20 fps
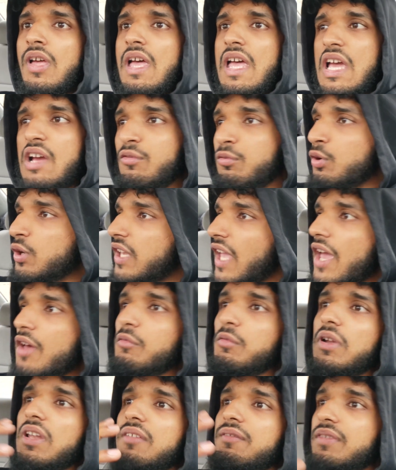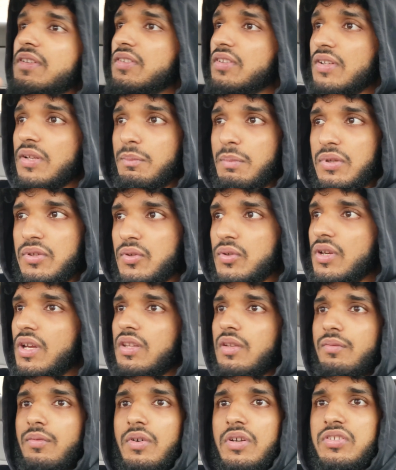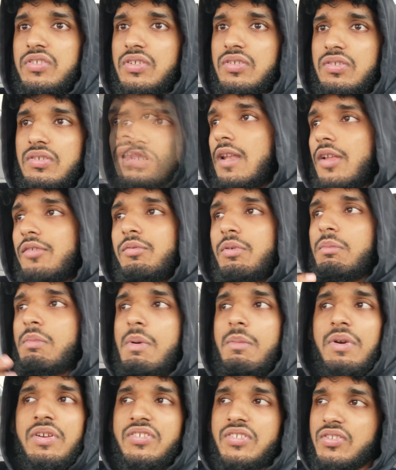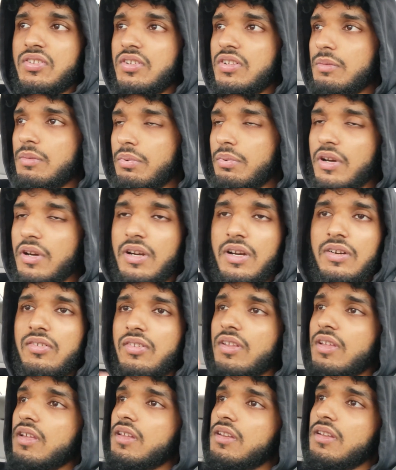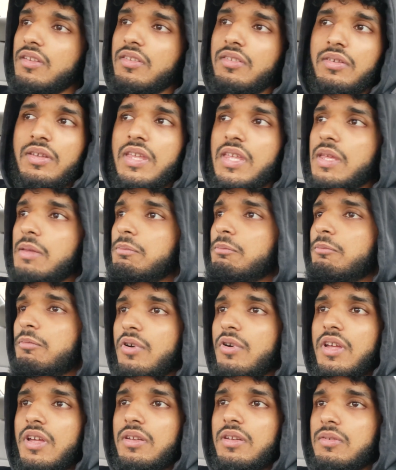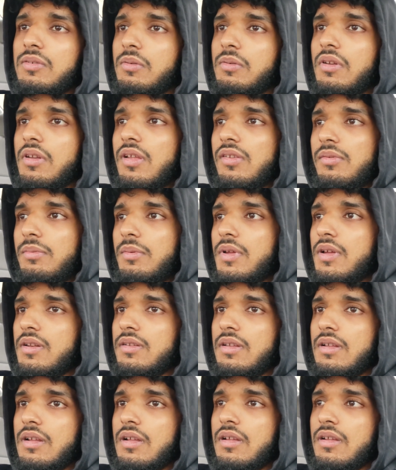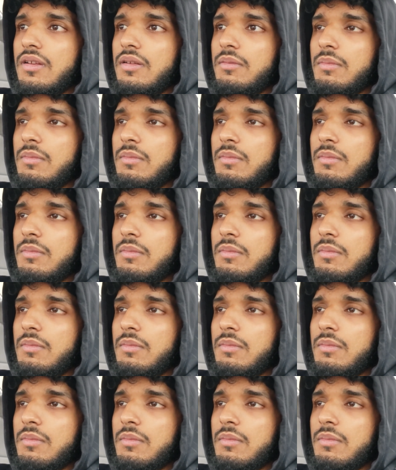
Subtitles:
if we can't really physically be together for each other, let's remember each other in our prayers and let's keep praying to Allah subhanahu wa ta'ala,